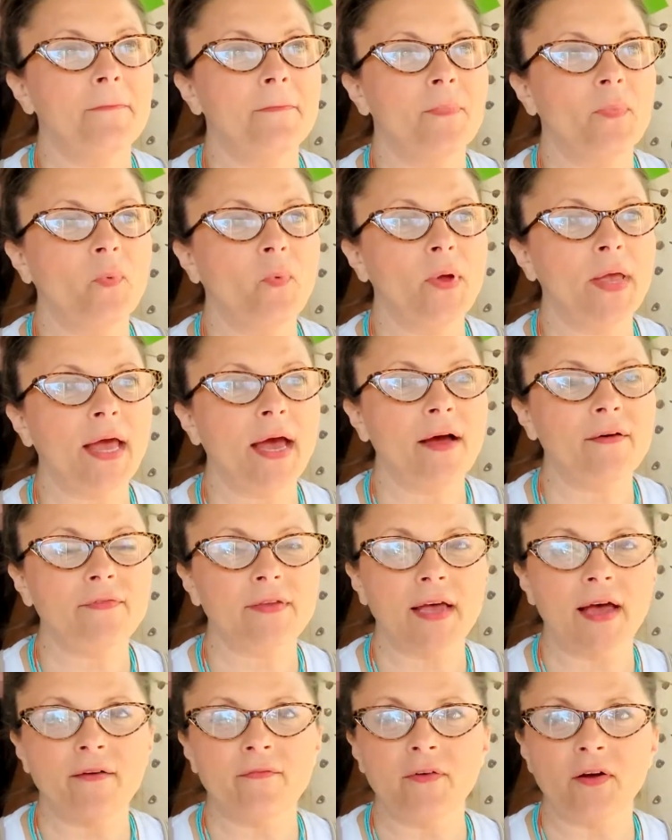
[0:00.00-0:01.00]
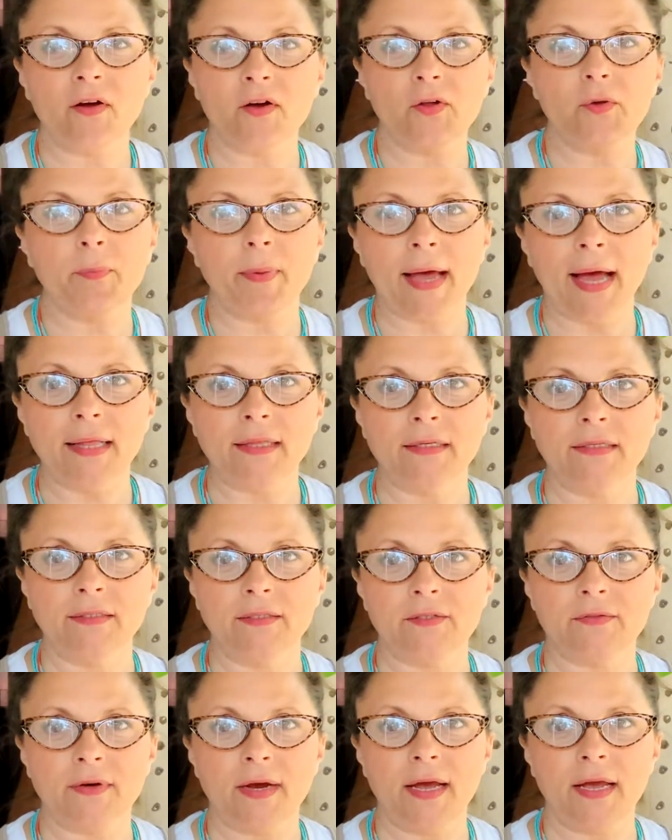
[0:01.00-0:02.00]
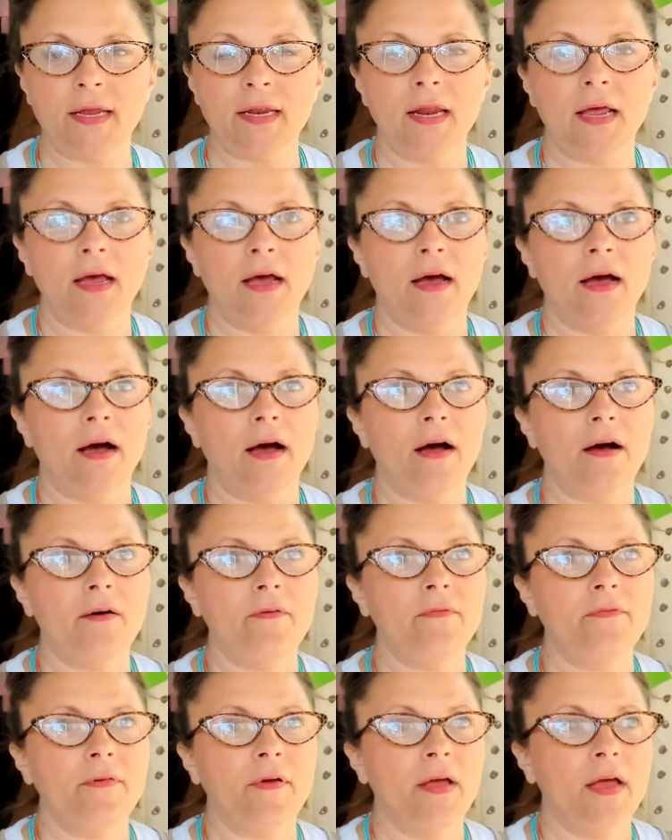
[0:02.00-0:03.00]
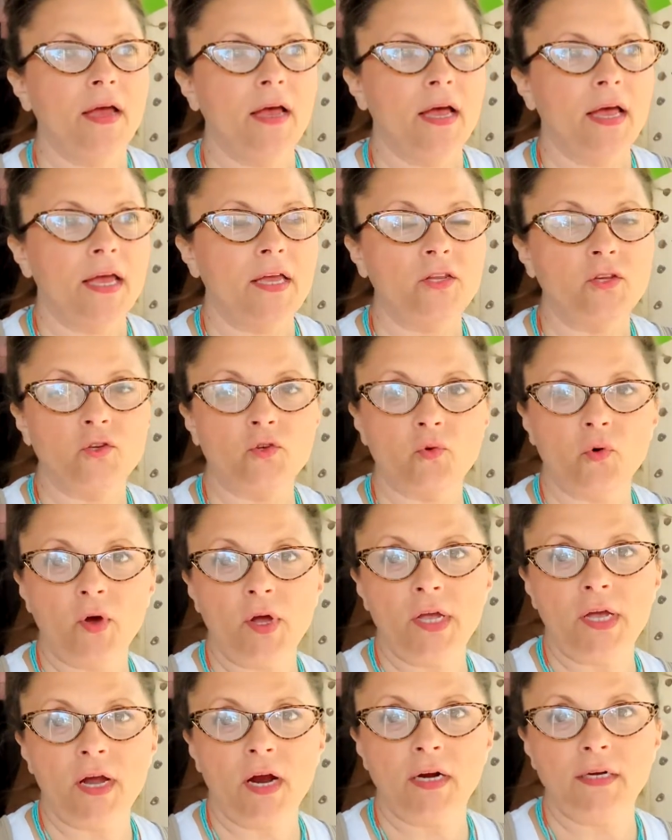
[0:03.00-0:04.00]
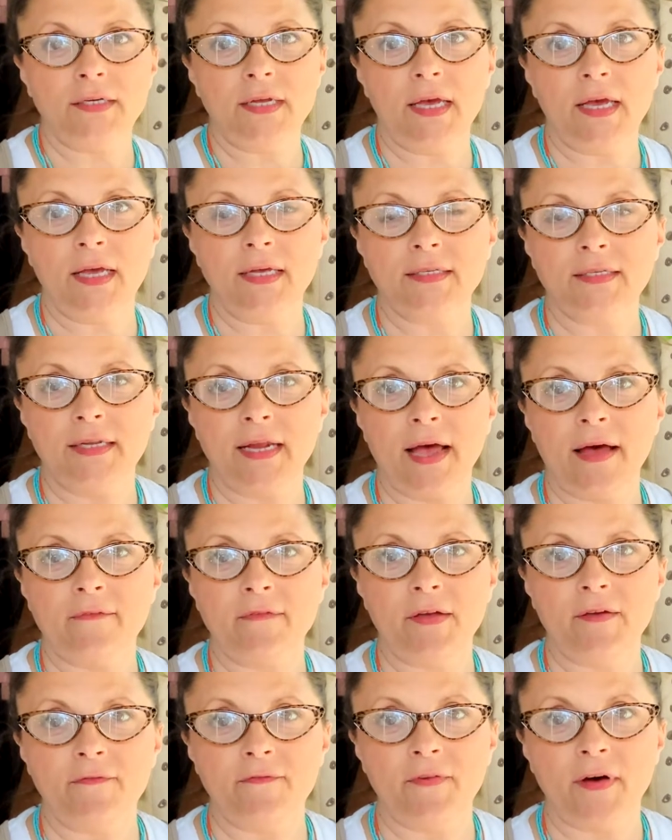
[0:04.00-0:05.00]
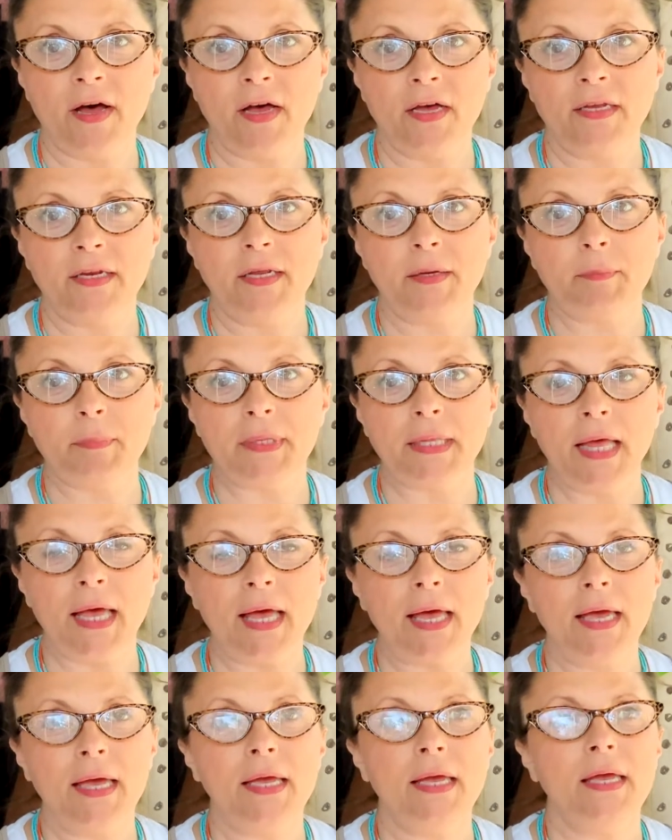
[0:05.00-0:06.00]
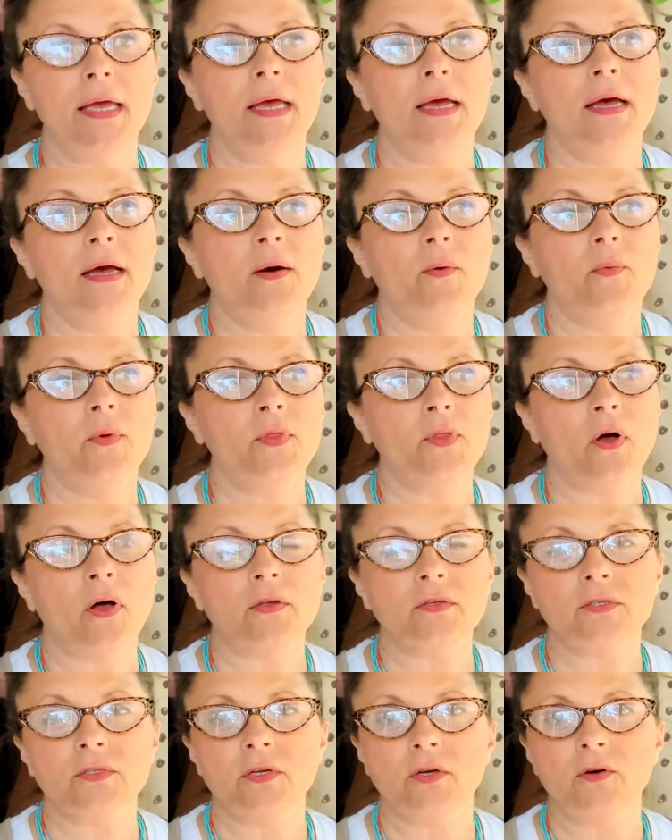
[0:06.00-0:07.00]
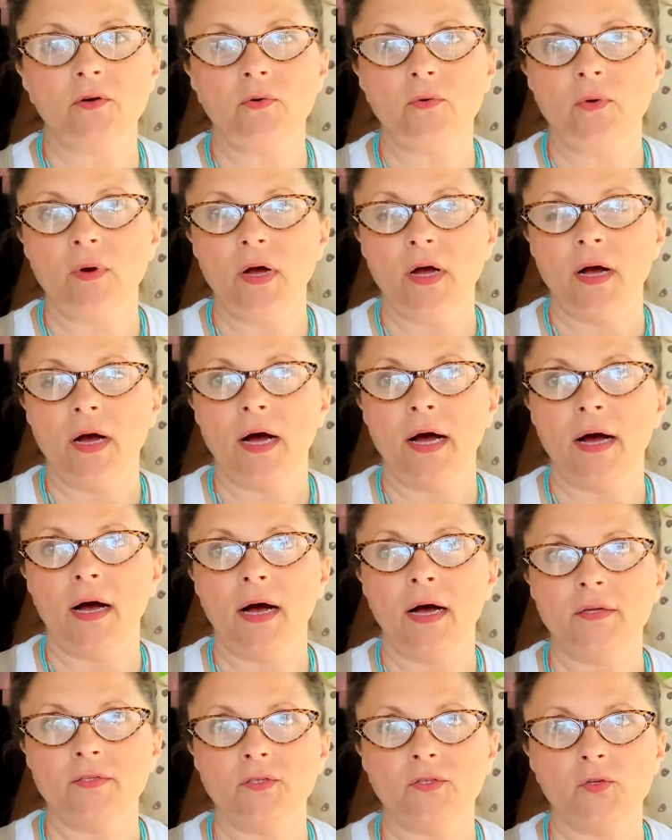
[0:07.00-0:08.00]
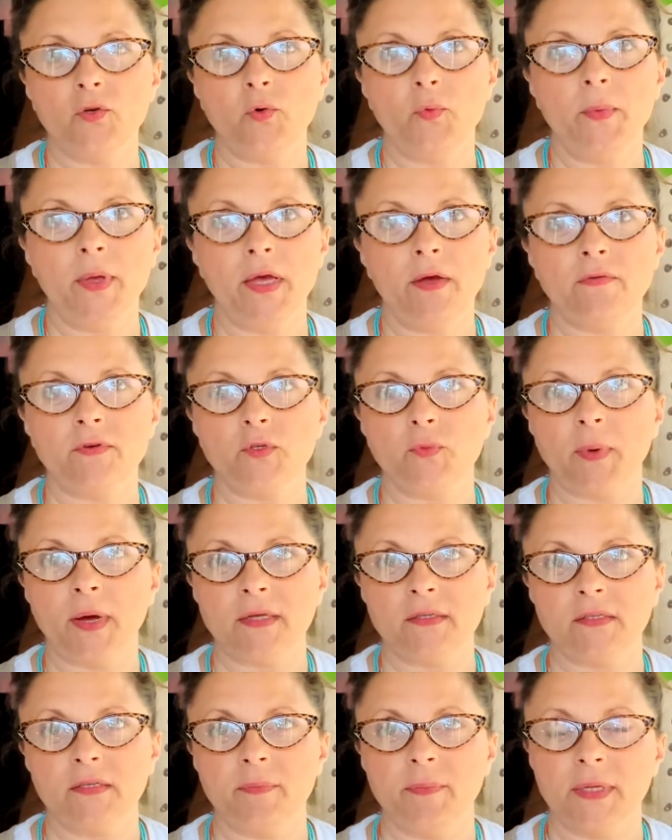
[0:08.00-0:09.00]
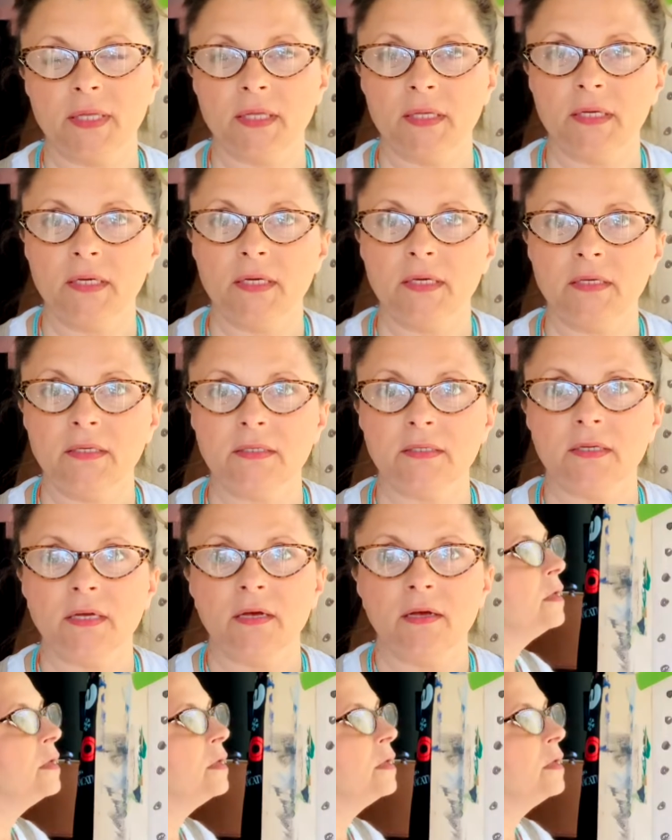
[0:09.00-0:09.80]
we have to have a good balance, right? Of enjoying our days and having fun and play, with also assuming responsibilities.